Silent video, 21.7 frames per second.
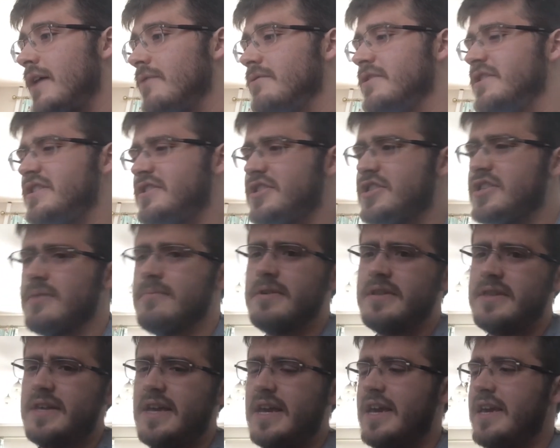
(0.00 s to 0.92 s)
with some
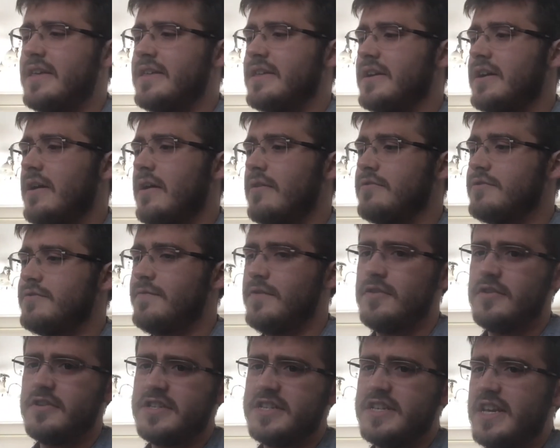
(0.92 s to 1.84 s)
of these, I was
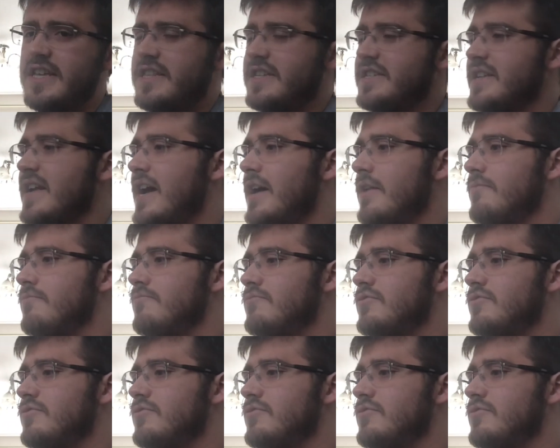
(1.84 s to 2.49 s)
forward to say this now.